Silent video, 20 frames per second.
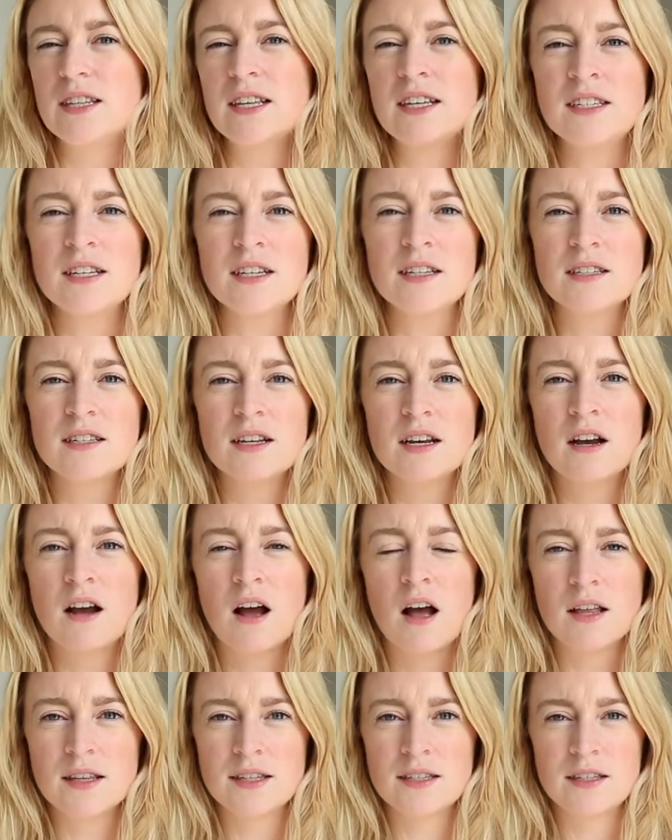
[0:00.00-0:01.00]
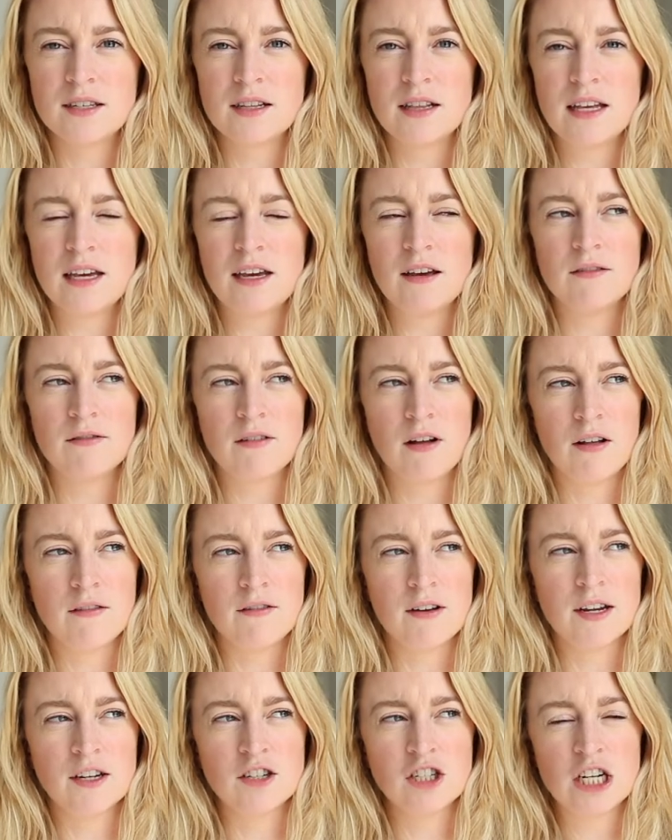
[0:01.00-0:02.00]
This is a constantly
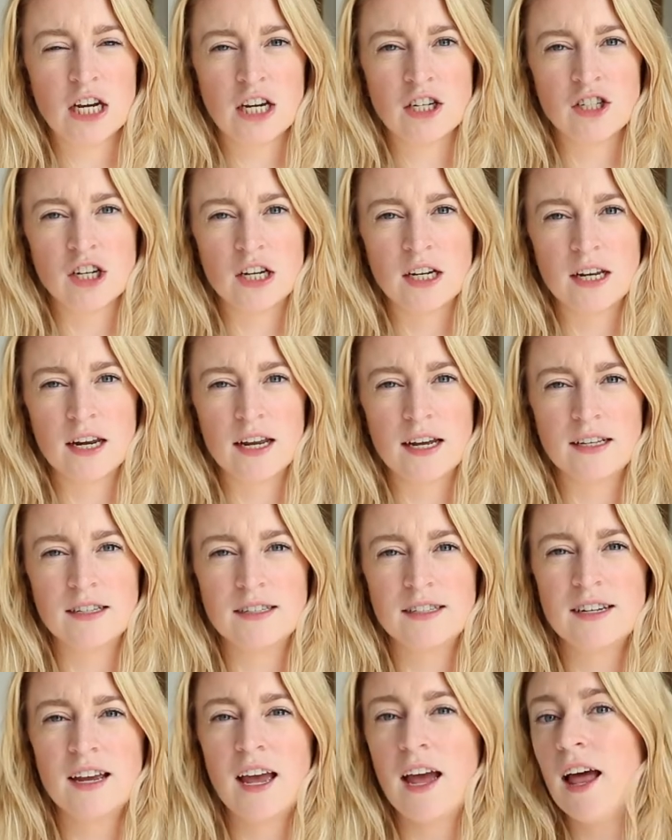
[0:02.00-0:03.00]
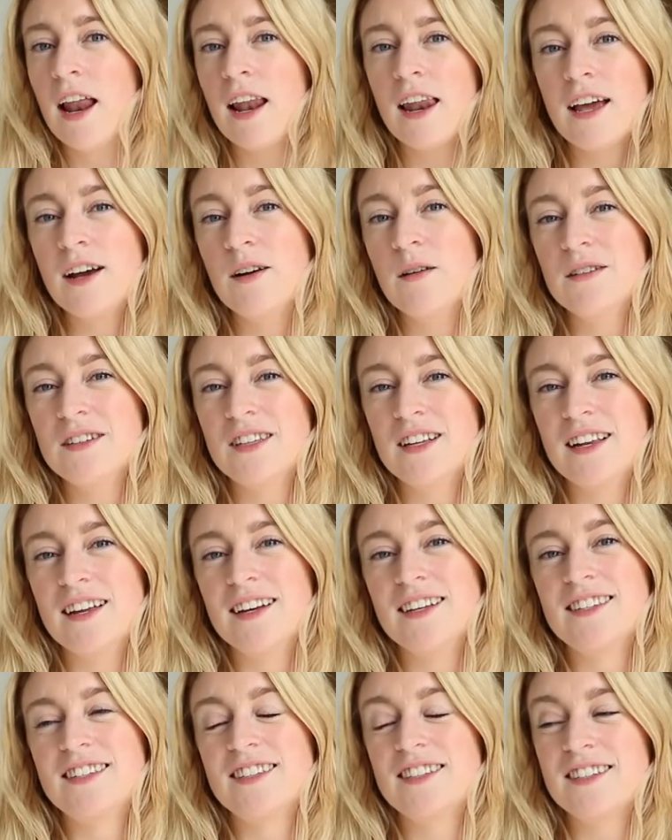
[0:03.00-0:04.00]
evolving and changing list, like all the
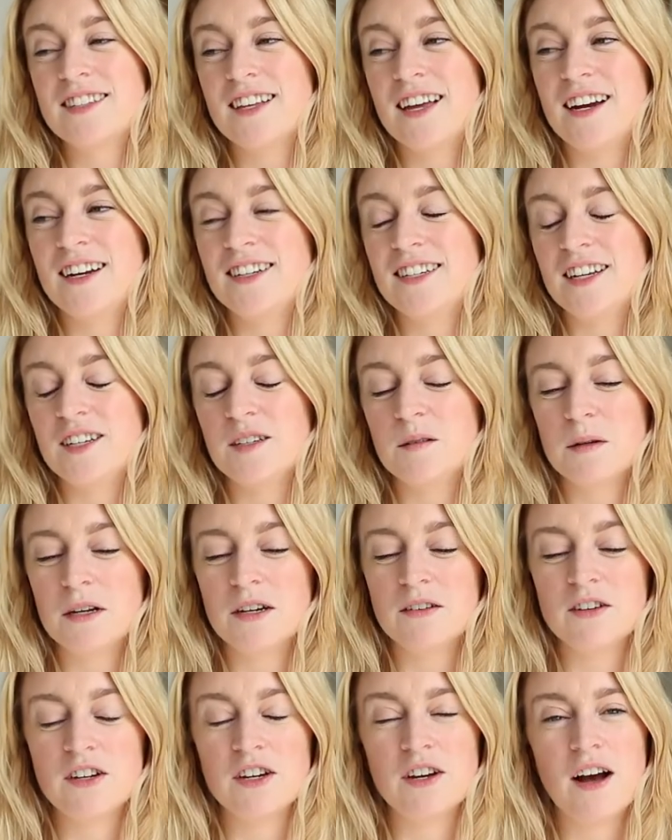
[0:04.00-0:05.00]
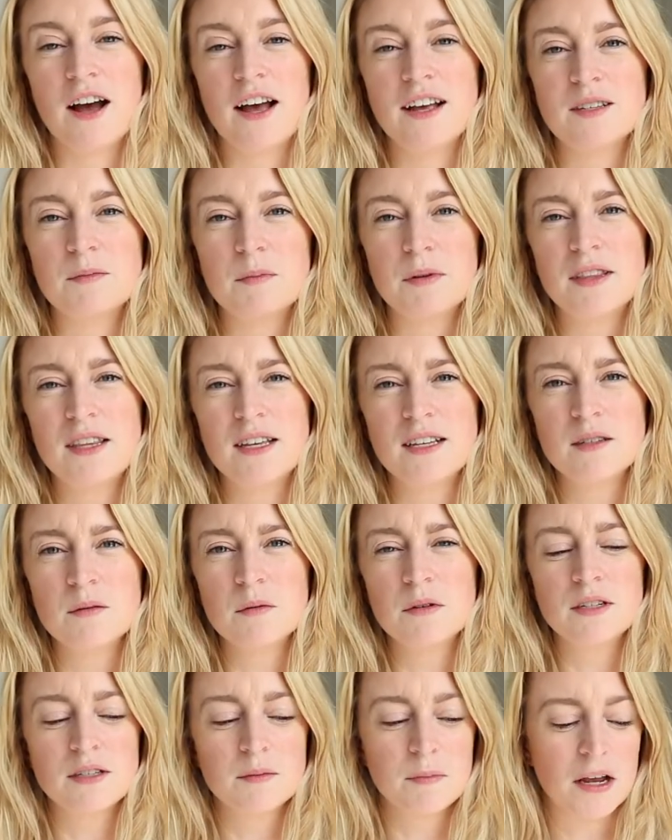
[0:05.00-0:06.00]
lists that I tend to make for you guys, but this
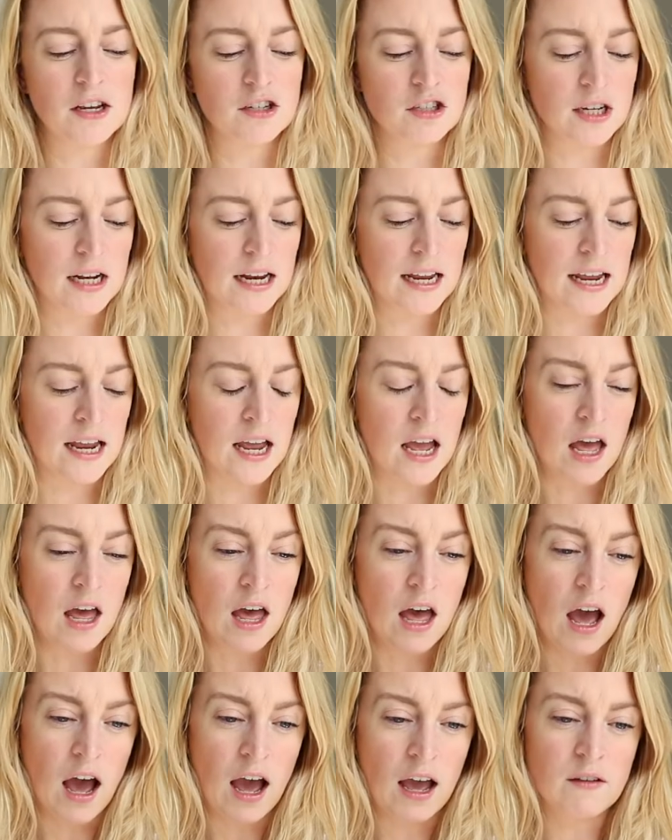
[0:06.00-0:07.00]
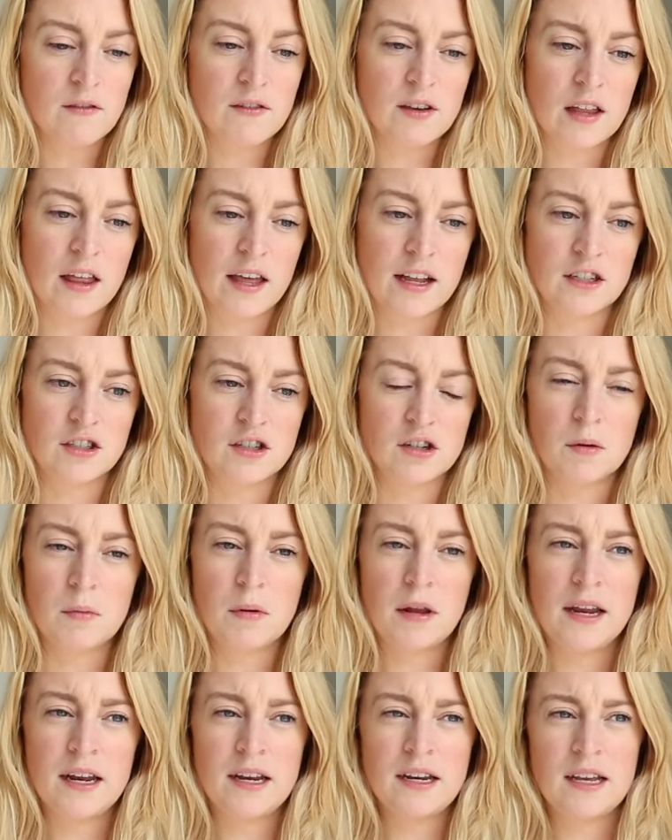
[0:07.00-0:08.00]
one especially, I feel like
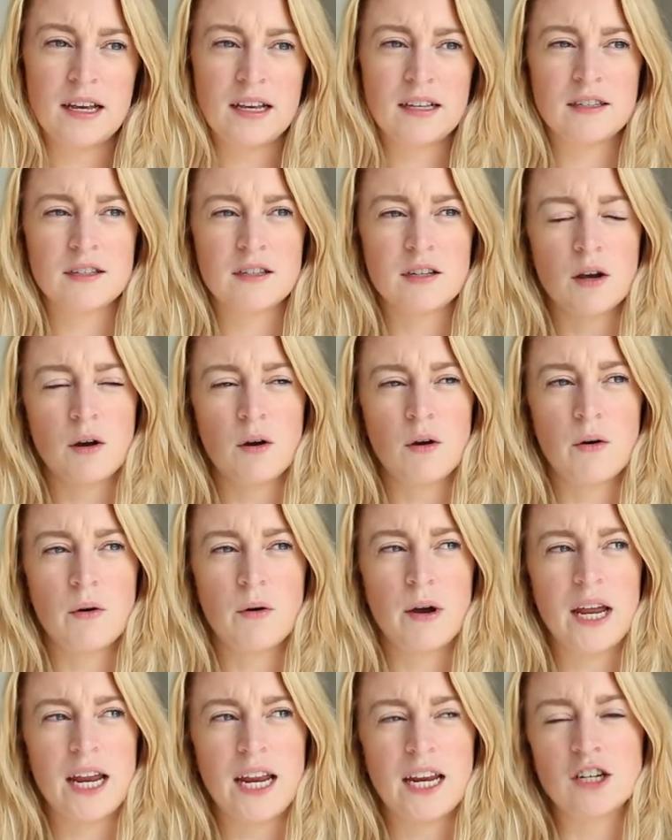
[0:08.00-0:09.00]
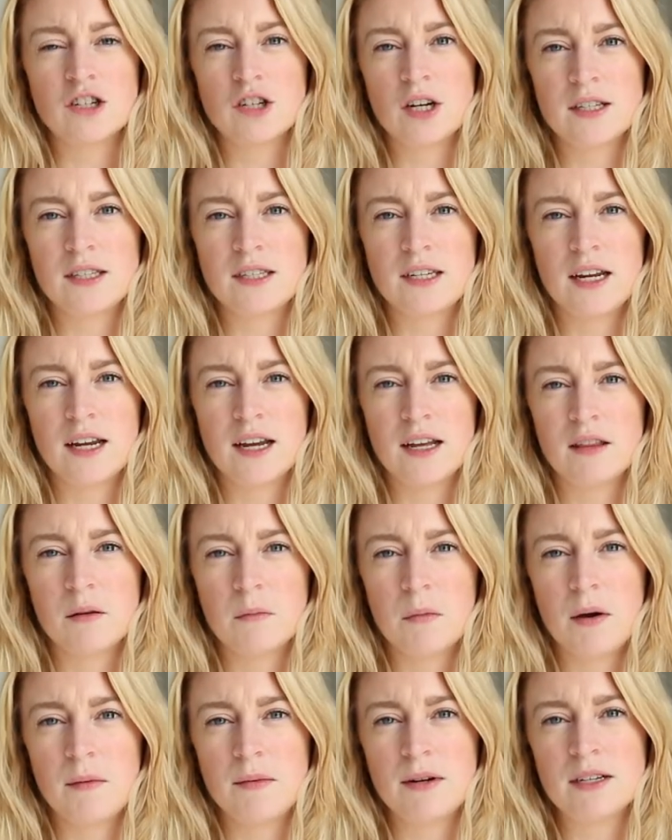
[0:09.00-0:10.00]
Dublin is so interesting at the
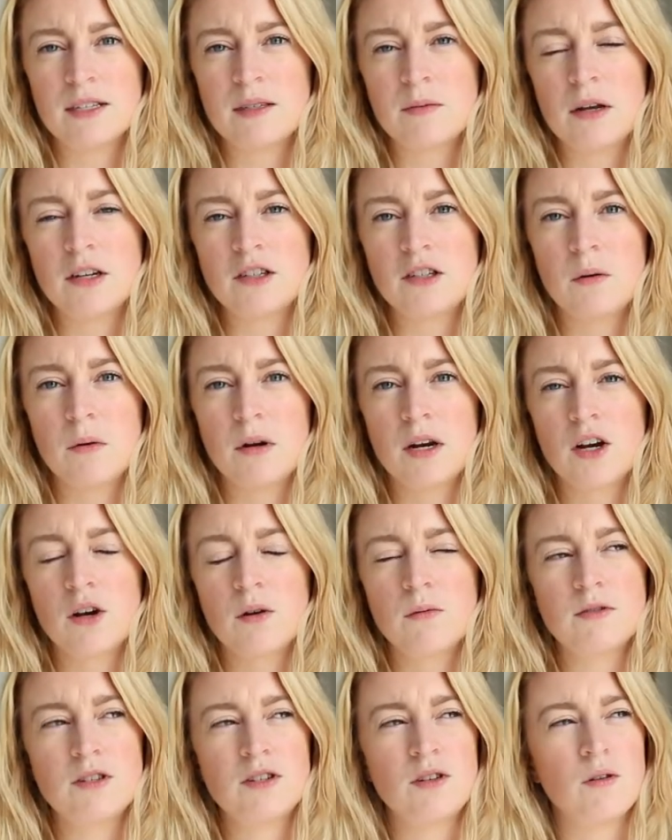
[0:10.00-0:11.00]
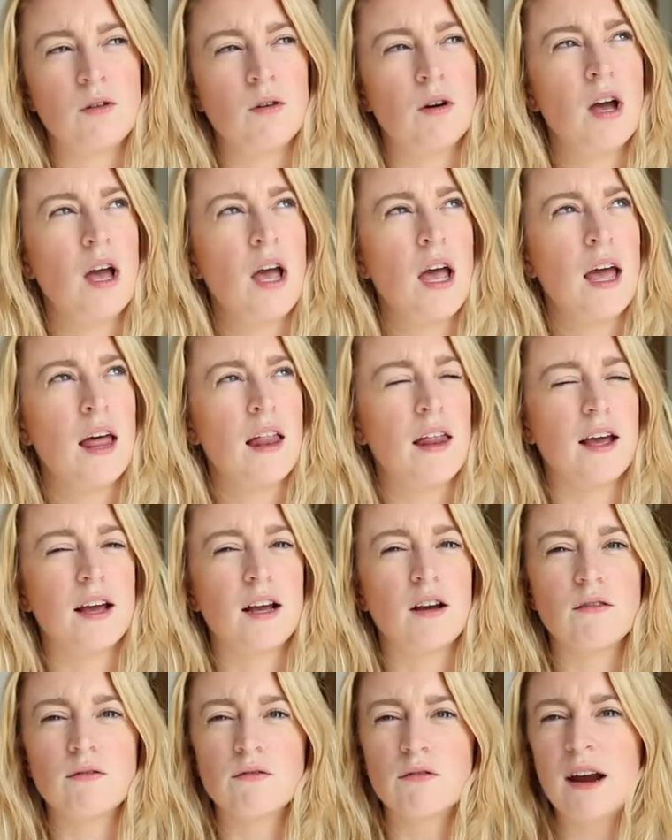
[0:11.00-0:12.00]
moment, especially when it comes to
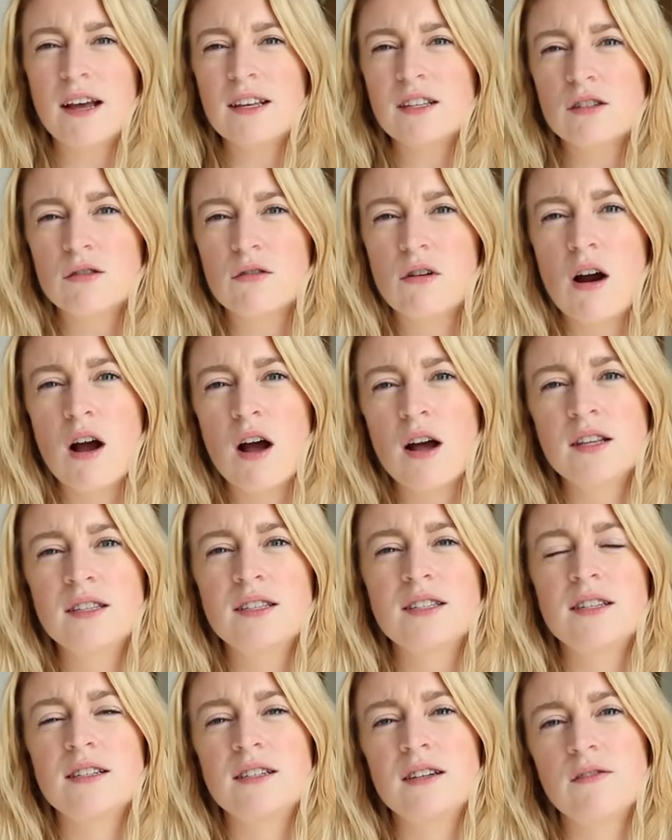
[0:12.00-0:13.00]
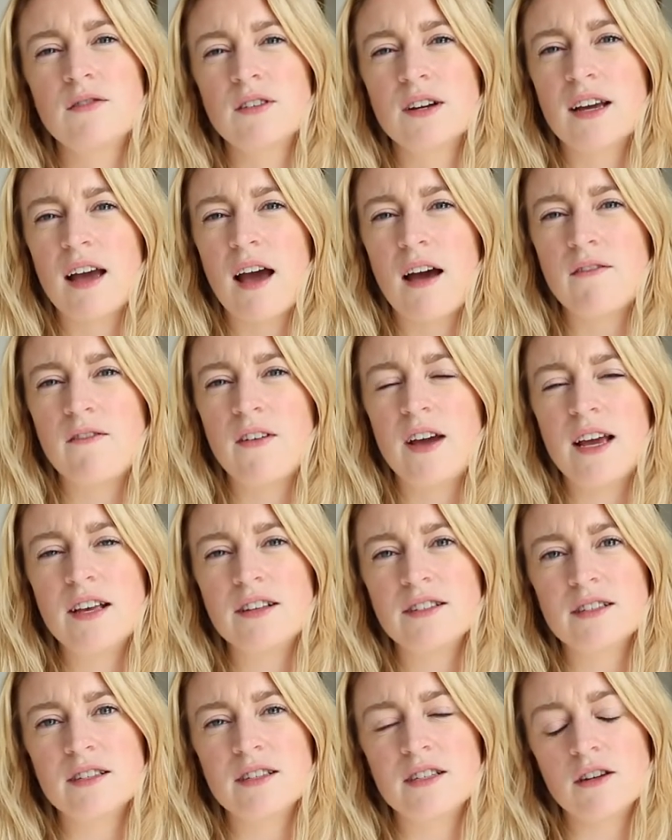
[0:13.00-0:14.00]
like restaurants and different
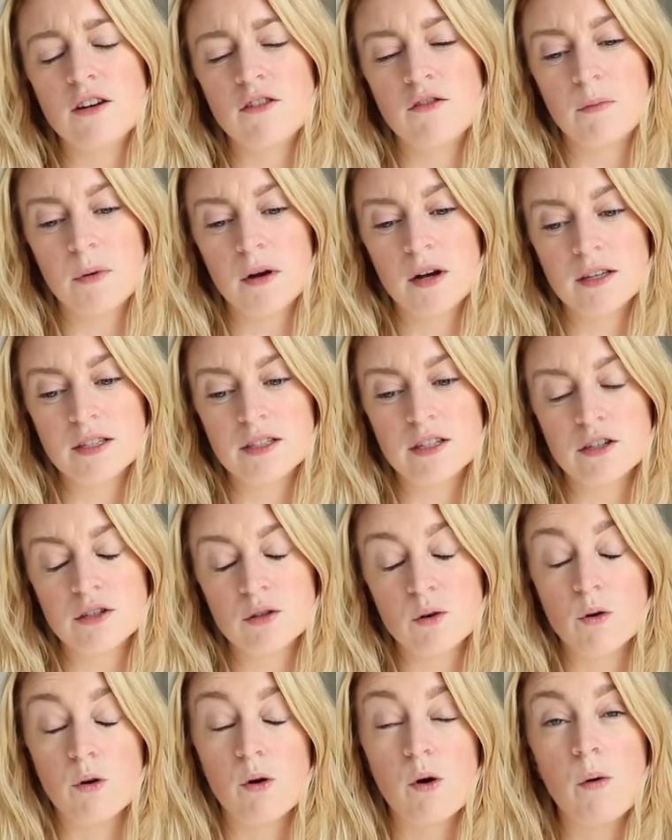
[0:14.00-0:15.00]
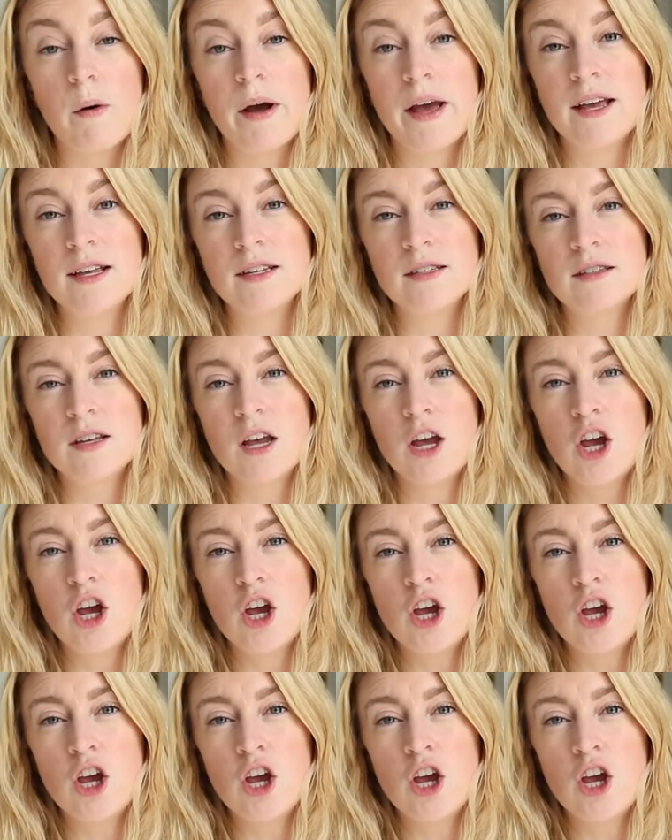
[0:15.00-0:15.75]
cafes and stuff, because there's always